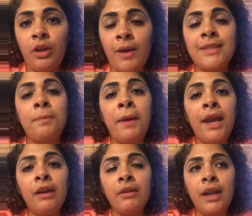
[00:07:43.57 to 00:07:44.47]
as a
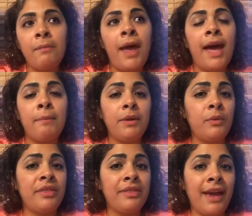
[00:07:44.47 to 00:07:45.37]
parent, I'm happy
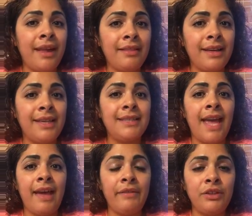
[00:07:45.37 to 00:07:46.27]
with that he's
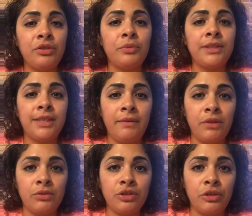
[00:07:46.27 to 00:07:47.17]
having to receive
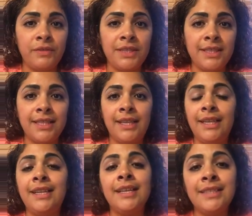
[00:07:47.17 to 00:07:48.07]
those services, and
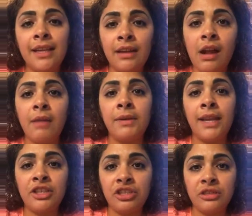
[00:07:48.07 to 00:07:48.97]
he does get
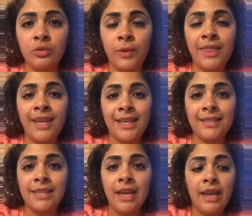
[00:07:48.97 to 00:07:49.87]
accommodations with
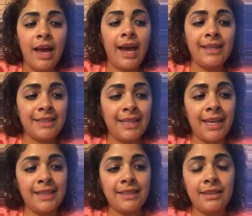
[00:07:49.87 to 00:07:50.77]
his high
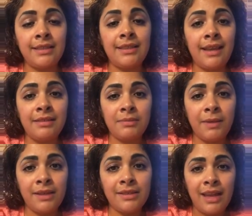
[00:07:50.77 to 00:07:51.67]
stakes
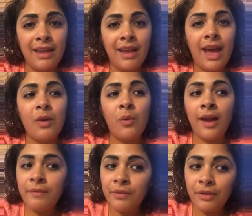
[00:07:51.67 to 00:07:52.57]
assessment.
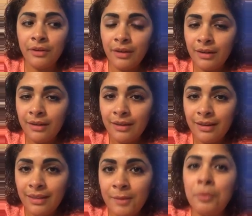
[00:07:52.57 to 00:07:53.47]
However,
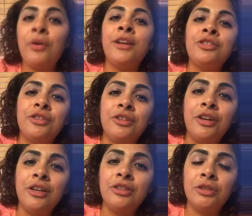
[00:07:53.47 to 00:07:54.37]
the
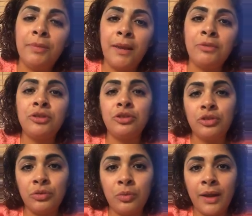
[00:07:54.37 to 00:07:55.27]
pressure to be able to
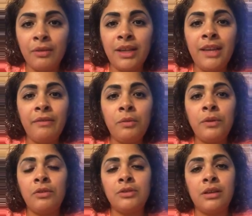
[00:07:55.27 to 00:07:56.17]
do well, even
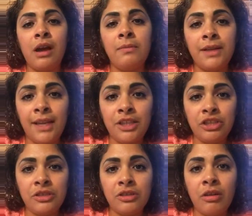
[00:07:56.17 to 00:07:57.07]
with those
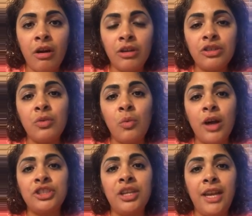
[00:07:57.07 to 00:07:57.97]
accommodations, are hard to
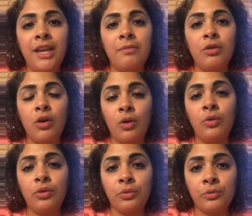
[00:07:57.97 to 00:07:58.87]
watch him
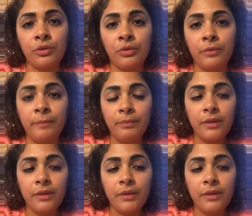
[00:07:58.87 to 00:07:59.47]
go through.